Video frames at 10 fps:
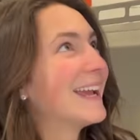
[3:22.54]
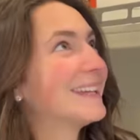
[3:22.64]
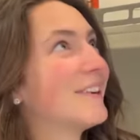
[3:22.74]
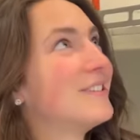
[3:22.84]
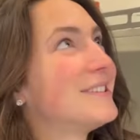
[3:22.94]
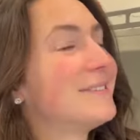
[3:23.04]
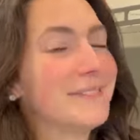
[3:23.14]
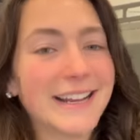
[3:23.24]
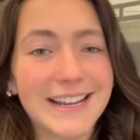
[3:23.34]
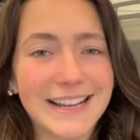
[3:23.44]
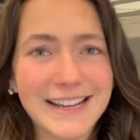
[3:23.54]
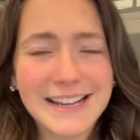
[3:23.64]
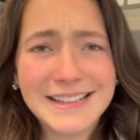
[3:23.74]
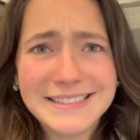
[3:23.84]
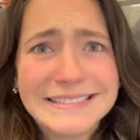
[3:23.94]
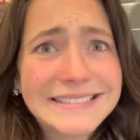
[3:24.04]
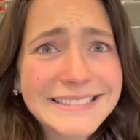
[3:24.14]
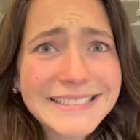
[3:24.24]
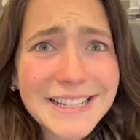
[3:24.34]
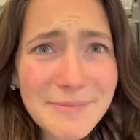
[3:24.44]
it goes to me.
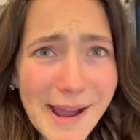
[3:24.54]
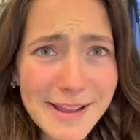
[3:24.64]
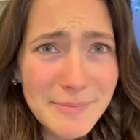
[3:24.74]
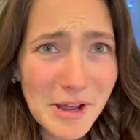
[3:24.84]
yeah.